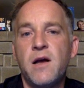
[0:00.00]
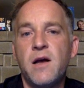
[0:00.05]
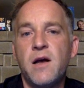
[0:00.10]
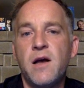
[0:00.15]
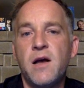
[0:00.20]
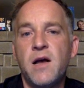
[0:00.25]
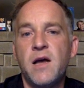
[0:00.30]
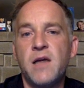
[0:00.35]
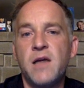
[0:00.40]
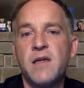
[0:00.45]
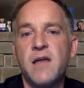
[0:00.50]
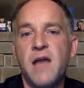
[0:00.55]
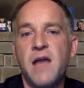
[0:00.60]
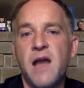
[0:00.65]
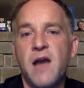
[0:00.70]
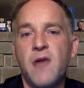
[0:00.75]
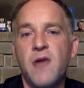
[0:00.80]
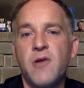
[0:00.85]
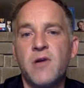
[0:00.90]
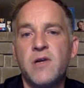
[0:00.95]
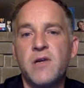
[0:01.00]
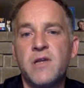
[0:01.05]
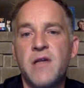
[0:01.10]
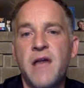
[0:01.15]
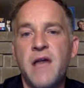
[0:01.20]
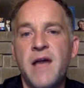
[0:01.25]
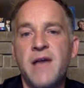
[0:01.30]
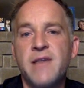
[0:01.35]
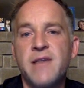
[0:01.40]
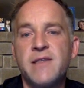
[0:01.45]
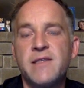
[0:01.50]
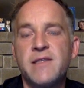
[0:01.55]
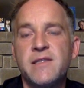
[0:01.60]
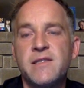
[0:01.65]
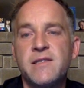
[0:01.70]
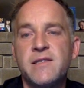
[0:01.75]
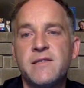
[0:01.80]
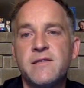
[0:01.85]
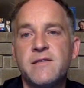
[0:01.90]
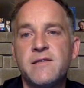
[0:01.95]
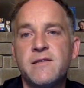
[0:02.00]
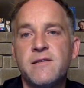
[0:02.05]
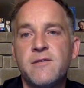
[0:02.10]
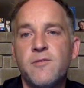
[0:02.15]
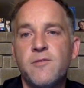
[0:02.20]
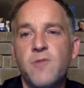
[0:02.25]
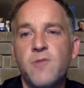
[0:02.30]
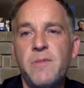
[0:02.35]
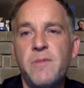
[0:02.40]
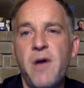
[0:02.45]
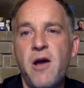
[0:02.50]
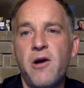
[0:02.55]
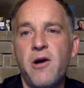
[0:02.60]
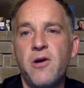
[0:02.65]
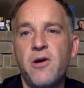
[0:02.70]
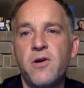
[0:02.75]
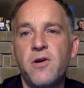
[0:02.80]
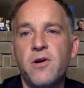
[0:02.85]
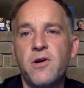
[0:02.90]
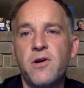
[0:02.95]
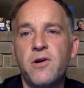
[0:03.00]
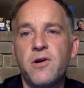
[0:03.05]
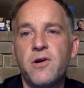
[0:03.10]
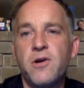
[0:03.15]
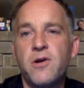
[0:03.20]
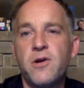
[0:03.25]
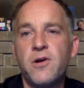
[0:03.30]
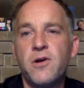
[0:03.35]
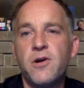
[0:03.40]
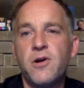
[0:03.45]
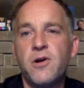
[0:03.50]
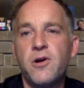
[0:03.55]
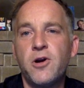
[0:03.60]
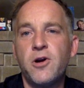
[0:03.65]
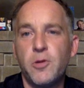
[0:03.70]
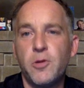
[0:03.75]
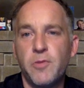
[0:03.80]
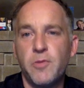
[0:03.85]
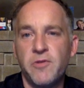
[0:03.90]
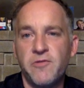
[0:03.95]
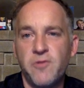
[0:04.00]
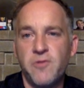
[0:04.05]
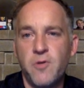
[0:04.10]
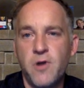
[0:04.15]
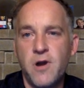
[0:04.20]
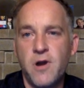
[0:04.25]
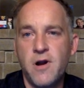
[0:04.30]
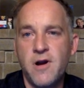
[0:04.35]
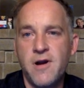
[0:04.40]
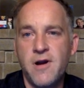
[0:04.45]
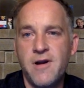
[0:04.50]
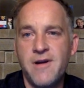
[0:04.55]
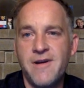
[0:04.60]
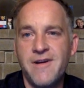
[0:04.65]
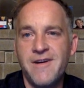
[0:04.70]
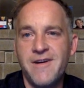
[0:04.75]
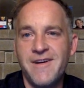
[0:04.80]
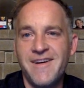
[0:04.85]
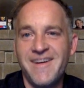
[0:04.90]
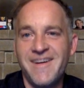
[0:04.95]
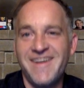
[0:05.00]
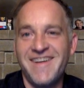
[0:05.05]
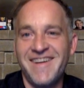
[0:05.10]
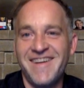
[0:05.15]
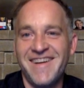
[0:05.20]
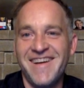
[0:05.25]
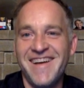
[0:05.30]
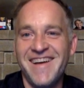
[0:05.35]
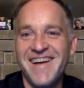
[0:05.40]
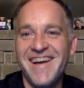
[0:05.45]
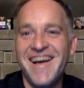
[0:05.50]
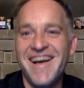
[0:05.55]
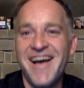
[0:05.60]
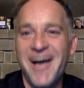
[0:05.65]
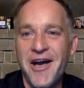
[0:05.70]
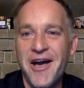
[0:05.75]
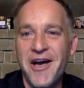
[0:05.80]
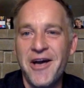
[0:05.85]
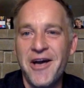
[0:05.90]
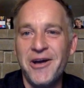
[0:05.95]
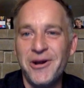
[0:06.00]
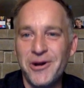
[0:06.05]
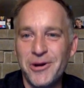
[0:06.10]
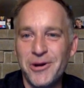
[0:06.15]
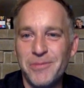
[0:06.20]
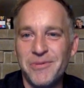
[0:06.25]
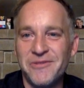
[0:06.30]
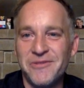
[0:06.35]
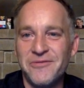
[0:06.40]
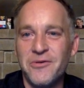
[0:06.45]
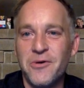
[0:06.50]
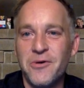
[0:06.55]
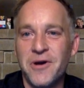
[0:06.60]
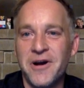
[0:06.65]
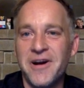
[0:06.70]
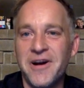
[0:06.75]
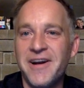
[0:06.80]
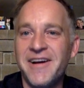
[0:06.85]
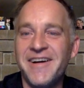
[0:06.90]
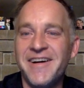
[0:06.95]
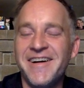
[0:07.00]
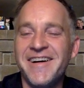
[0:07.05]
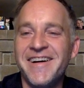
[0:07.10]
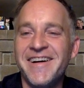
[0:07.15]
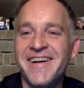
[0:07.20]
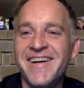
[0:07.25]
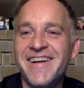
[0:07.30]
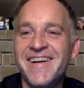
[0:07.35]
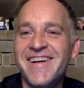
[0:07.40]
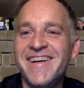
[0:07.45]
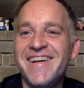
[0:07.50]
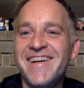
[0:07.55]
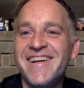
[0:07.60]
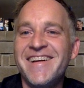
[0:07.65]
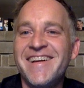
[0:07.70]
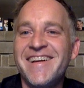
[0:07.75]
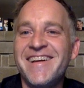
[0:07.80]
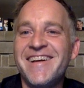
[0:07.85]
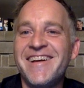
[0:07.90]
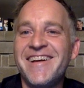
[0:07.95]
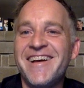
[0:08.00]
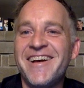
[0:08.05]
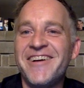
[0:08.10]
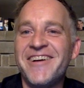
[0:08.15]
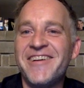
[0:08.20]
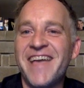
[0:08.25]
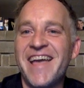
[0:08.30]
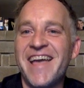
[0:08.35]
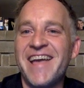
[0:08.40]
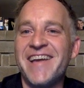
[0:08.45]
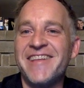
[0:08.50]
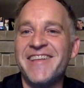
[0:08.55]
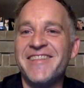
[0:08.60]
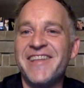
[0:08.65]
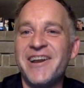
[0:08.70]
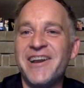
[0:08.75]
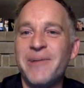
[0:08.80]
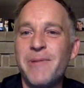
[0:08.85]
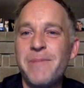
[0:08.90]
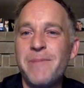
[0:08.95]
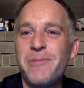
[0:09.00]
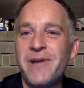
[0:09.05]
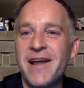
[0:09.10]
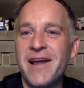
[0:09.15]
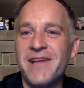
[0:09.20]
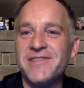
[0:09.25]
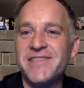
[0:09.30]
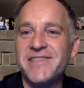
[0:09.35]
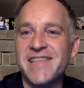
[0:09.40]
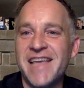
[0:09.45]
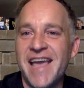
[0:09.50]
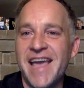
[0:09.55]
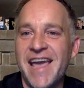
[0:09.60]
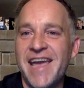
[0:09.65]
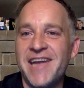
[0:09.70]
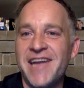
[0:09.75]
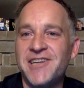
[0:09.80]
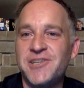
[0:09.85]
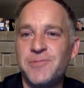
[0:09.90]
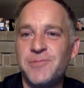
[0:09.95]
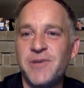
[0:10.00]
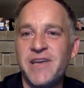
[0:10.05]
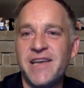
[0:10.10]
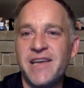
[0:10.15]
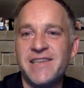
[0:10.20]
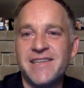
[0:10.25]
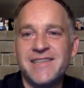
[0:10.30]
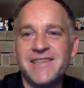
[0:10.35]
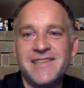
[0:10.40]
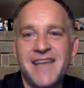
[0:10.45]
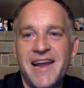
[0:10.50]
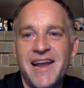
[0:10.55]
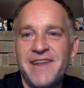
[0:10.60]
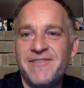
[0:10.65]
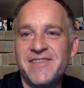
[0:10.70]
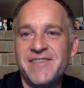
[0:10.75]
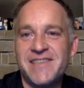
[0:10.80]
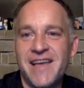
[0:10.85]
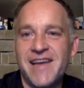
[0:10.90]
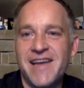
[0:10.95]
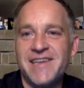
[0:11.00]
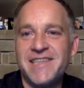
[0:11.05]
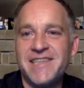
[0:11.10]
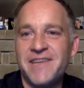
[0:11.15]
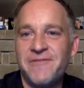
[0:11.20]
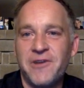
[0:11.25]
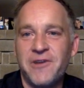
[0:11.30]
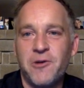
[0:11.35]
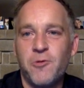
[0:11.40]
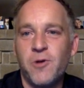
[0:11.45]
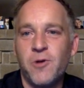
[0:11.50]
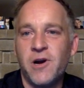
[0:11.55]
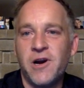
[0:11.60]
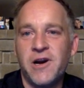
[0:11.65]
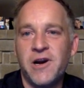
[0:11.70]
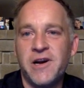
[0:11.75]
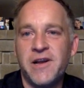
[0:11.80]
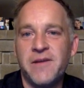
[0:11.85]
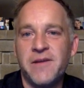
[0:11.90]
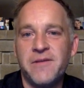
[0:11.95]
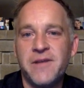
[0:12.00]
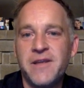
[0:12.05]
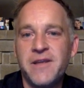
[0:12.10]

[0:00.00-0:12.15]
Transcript: An hourglass. What about herbivore? A herbivore. Okay, there we pronounce the H because it's kind of a scientific word.